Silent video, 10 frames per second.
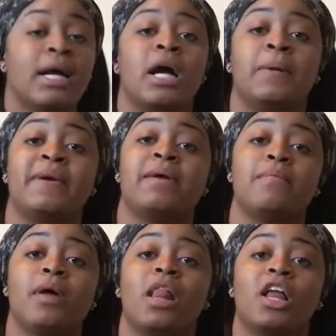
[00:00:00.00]

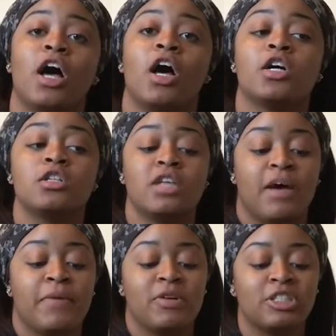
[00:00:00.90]
Comment below,
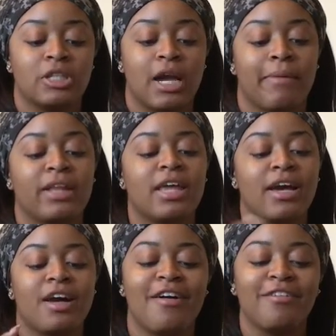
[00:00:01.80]
tell me what you think about
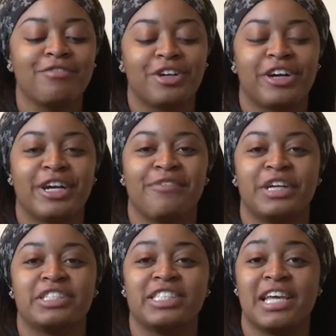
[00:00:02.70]
that comforter, if
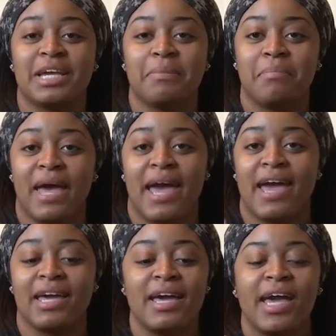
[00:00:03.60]
I should take it
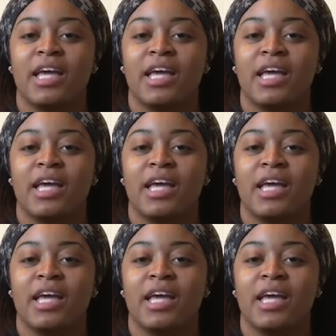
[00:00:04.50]
back.